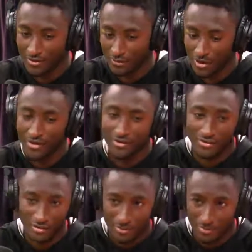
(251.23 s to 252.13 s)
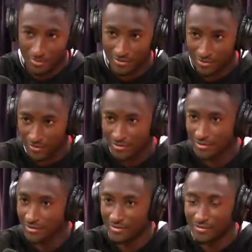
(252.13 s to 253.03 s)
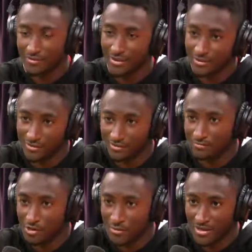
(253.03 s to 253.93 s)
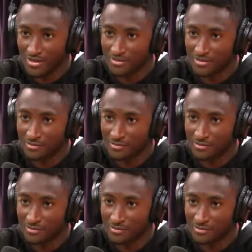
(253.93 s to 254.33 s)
threatening deep. There's a lot of terminology.